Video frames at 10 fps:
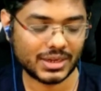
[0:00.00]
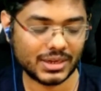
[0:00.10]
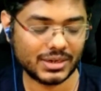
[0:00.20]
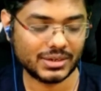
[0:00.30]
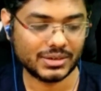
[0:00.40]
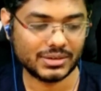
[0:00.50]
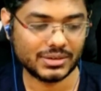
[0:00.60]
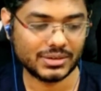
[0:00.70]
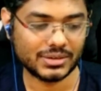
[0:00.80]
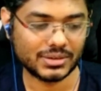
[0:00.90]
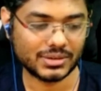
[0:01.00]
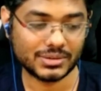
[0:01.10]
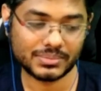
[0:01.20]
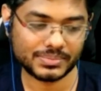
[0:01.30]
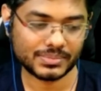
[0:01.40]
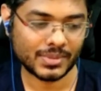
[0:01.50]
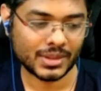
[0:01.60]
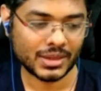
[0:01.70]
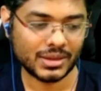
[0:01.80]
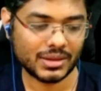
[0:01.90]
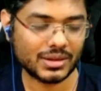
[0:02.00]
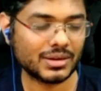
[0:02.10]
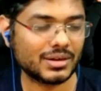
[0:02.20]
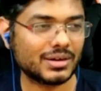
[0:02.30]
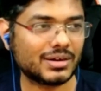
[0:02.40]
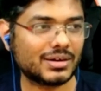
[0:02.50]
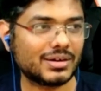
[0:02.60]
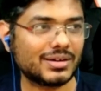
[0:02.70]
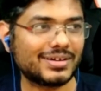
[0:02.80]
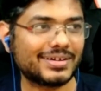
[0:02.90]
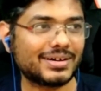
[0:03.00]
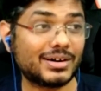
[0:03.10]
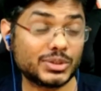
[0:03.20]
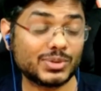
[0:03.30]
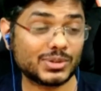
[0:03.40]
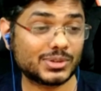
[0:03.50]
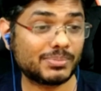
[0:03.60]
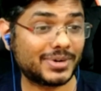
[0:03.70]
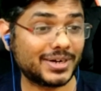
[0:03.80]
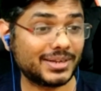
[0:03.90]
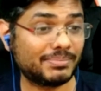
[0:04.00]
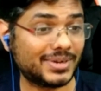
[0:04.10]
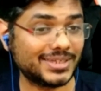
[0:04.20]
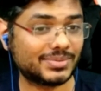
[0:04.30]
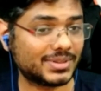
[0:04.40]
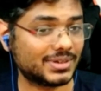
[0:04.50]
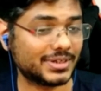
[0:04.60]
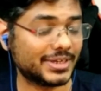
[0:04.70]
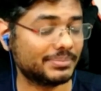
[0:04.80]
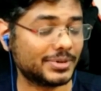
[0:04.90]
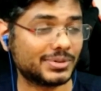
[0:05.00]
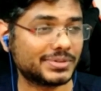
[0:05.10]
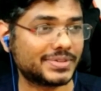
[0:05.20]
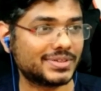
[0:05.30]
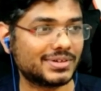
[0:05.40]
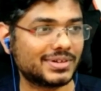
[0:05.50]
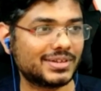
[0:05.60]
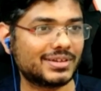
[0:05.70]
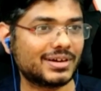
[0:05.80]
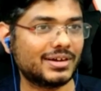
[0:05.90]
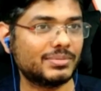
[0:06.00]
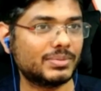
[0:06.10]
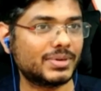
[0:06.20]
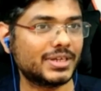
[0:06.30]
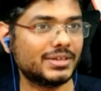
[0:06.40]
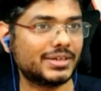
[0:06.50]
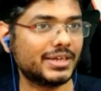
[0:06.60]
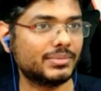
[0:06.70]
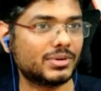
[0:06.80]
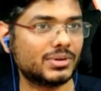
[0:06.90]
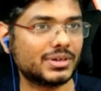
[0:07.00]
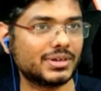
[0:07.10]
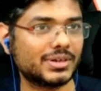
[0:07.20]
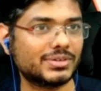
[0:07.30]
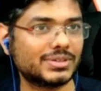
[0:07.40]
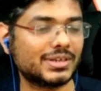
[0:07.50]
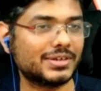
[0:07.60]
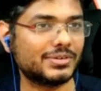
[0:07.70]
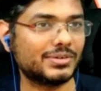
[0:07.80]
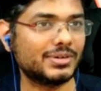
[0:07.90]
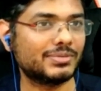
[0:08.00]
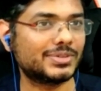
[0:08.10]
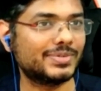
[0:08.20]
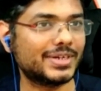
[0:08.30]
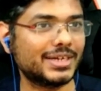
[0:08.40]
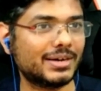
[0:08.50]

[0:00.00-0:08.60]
And Arjun was also pretty pleased with that game because I remember he came out and he was like, you know, I was